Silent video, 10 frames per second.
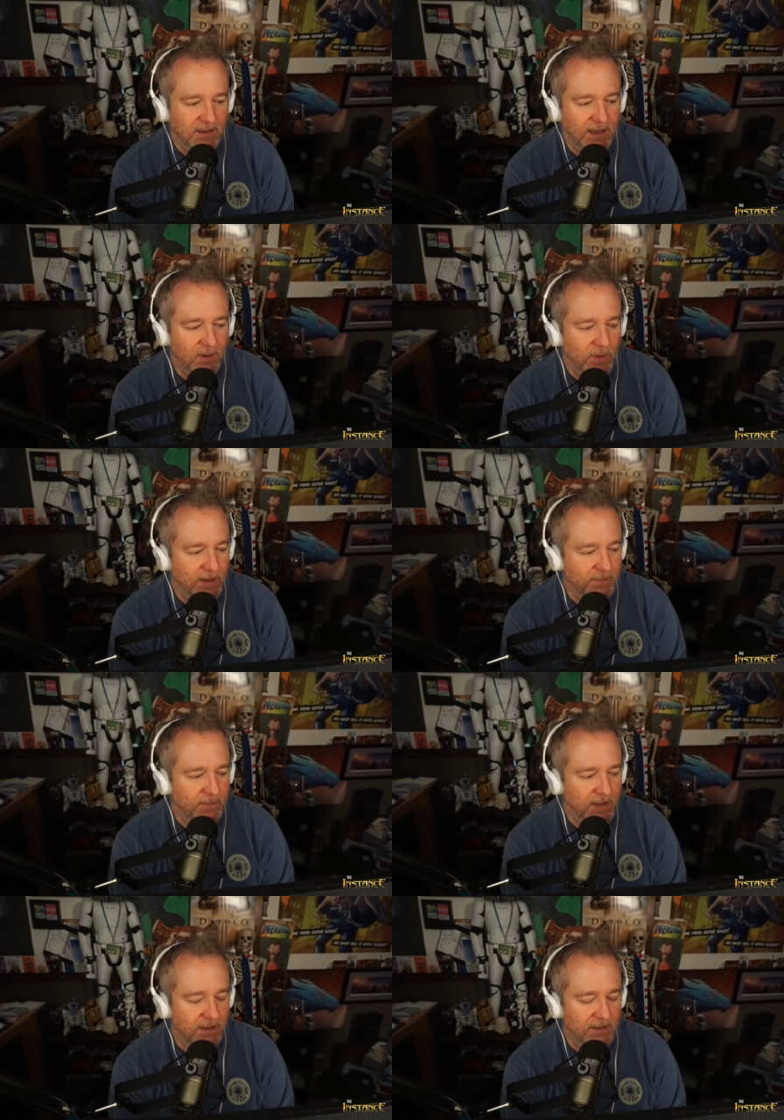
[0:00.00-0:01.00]
I don't want
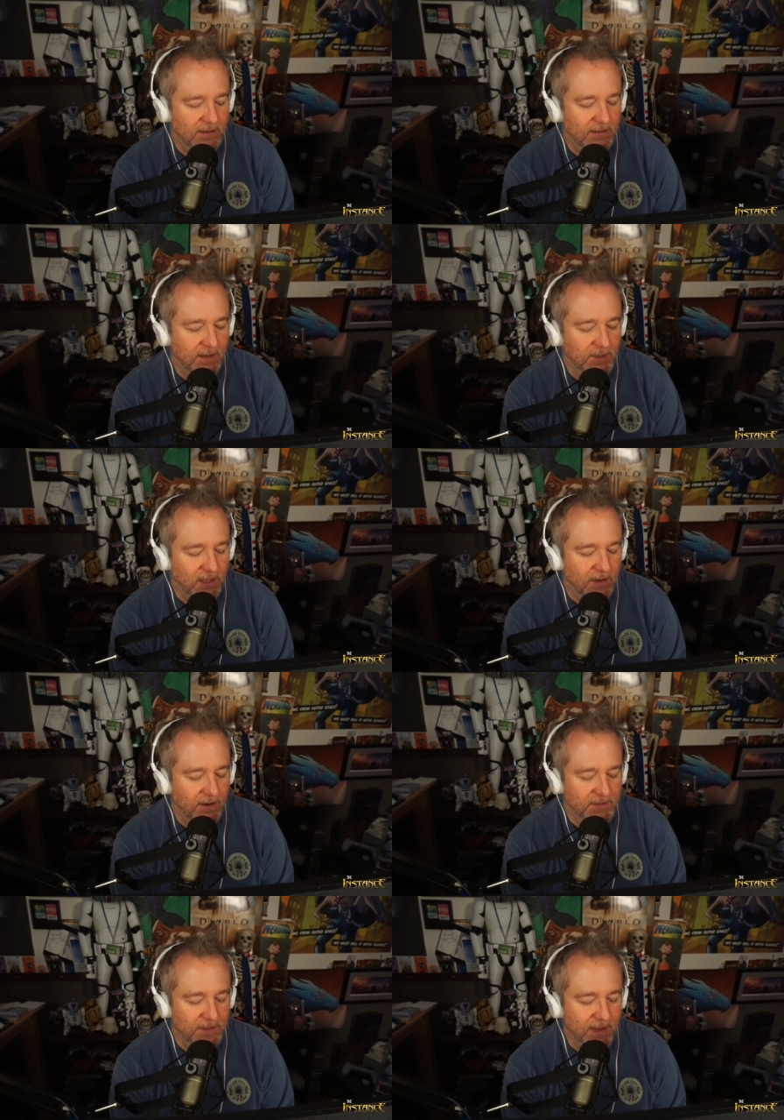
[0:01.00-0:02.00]
to. Uh, I'm a little
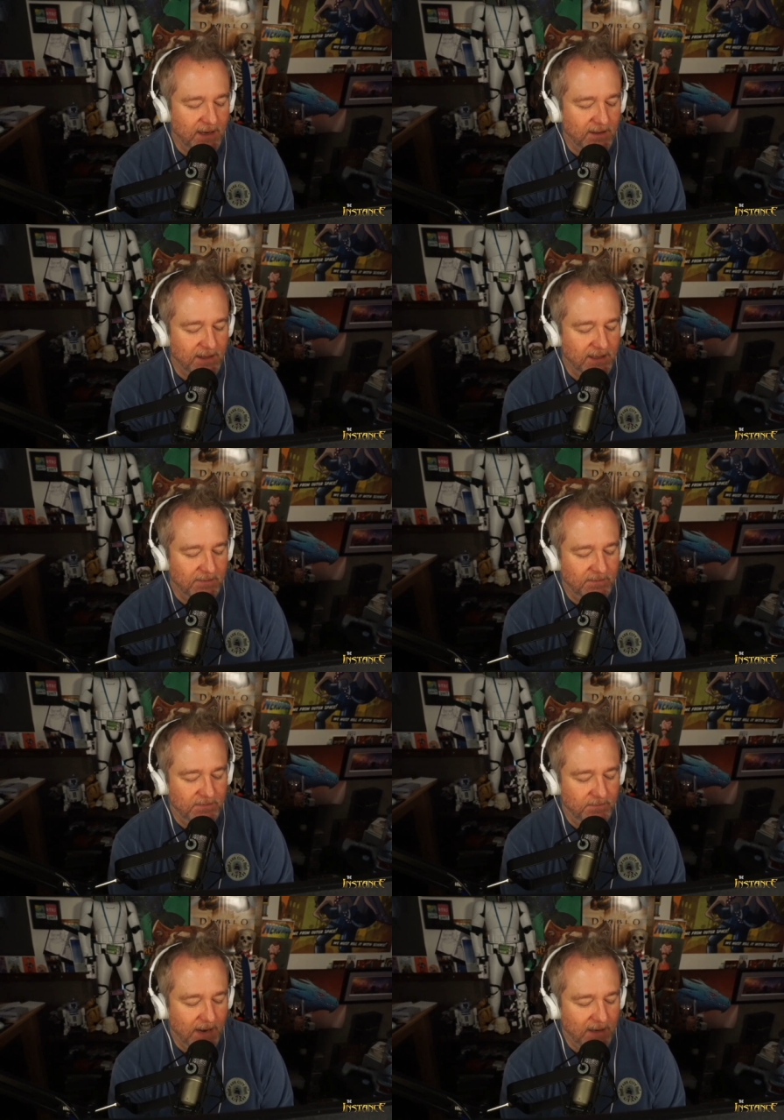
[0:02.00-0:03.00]
nervous about all the
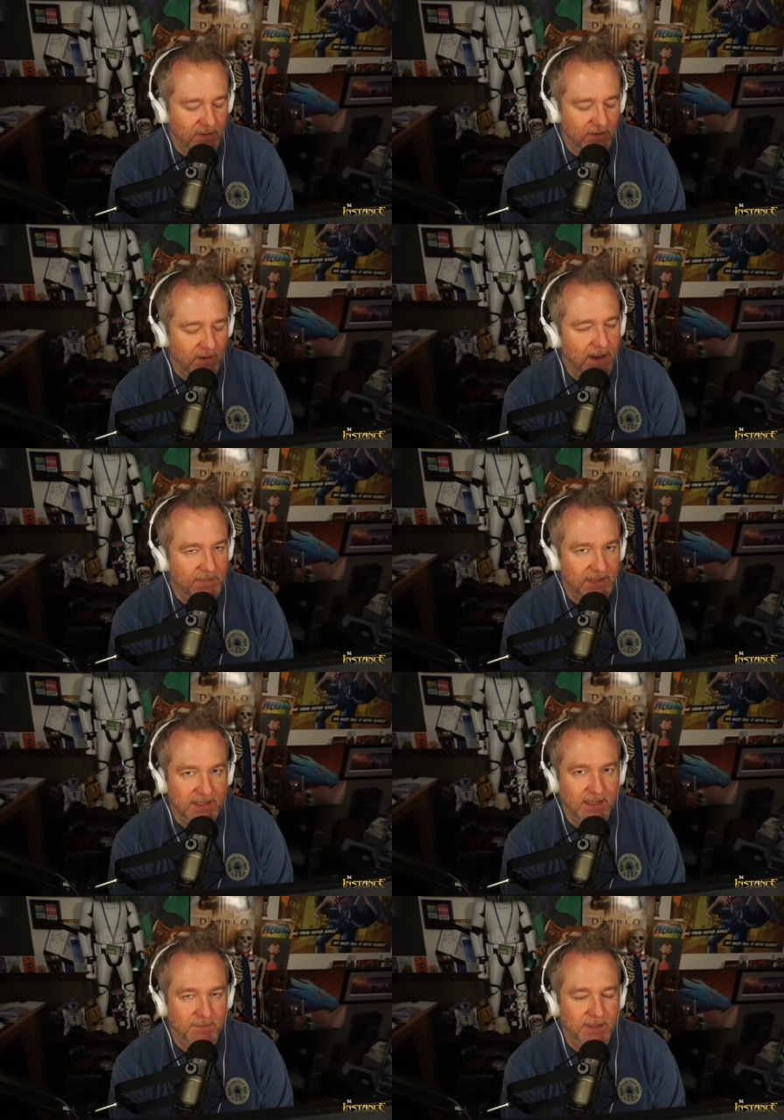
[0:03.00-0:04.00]
micro crap that's
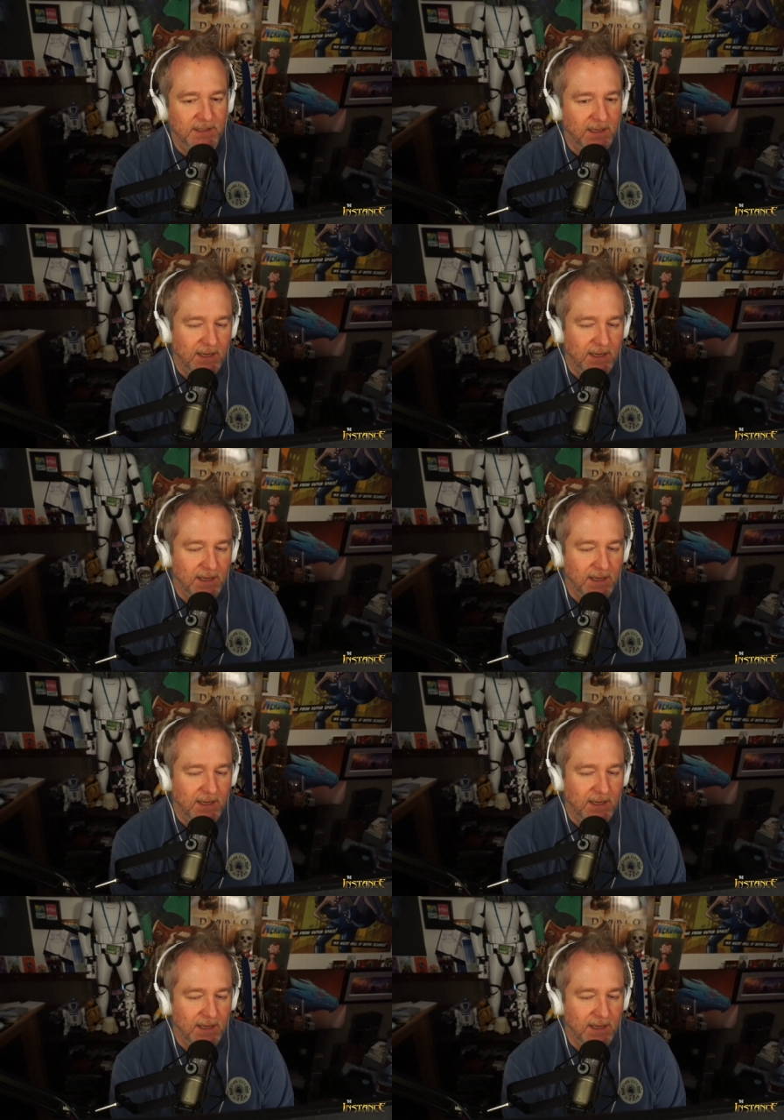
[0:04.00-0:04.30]
in it, but